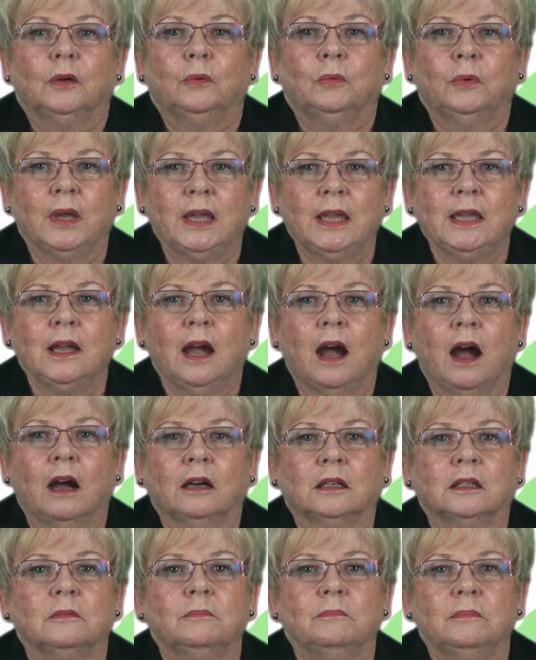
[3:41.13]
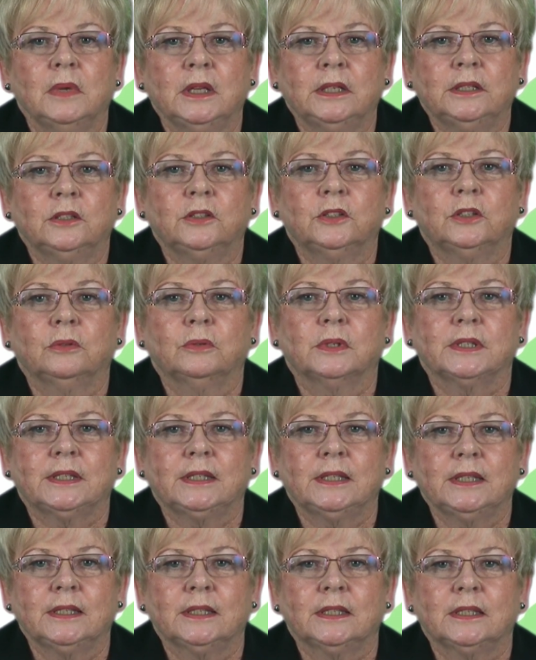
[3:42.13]
We are committed to
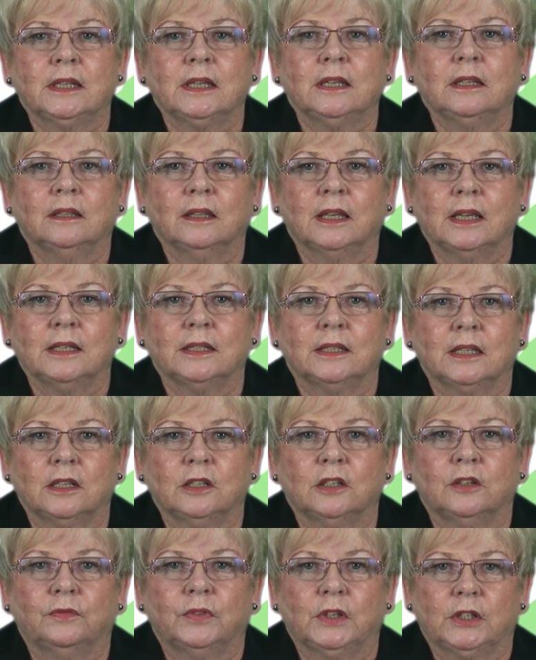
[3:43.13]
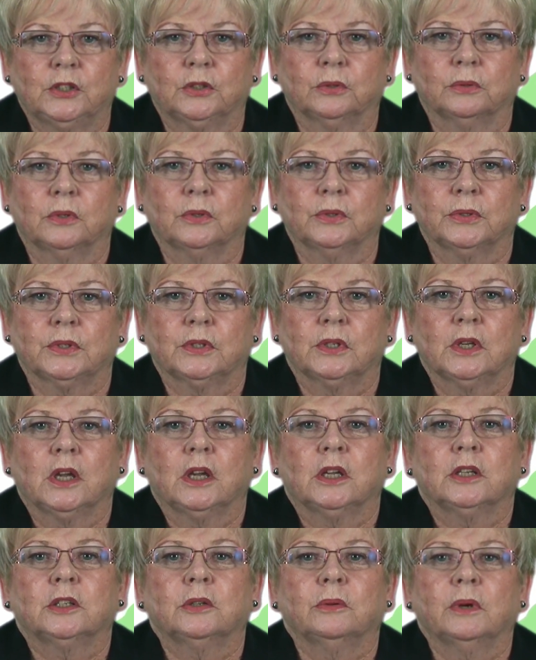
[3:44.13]
assisting these individuals
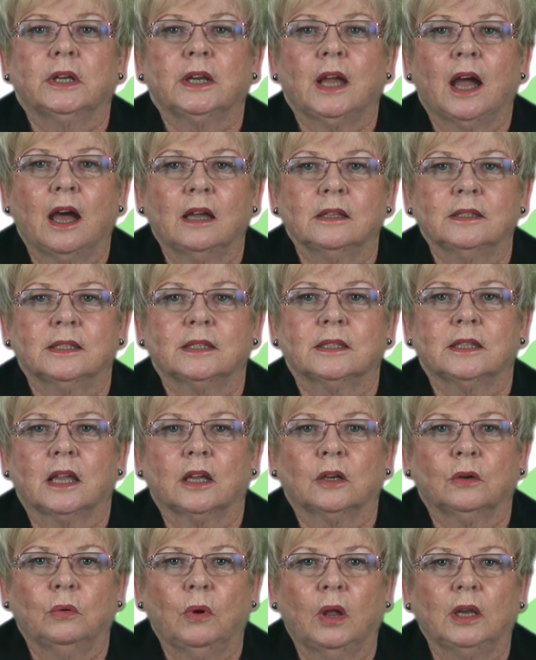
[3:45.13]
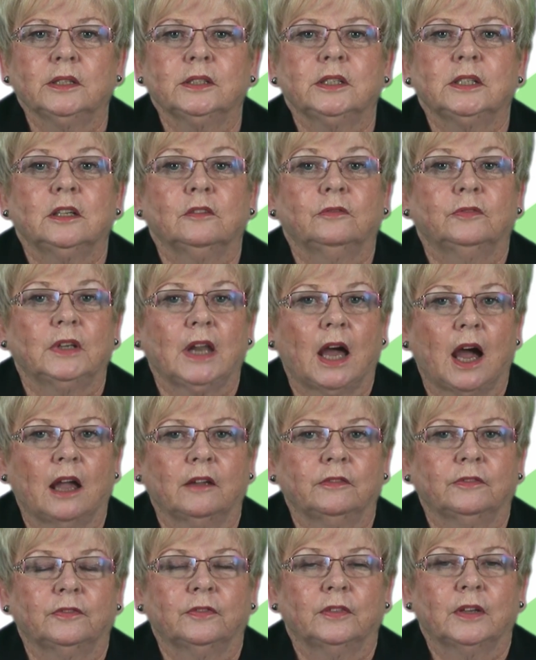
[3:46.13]
to enhance their quality of
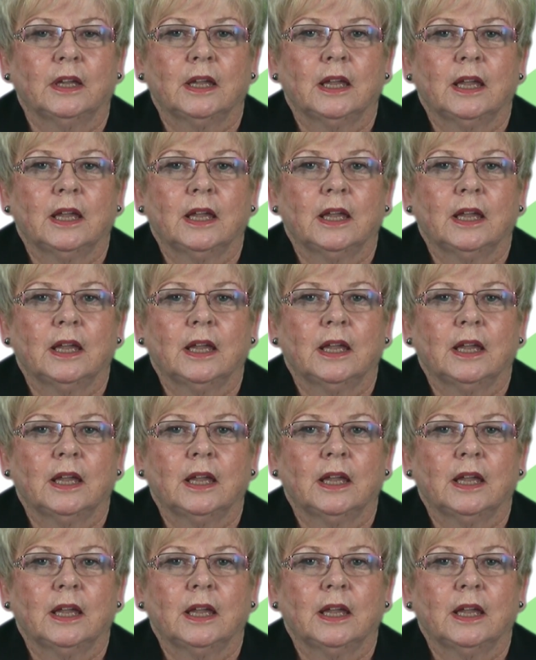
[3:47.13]
life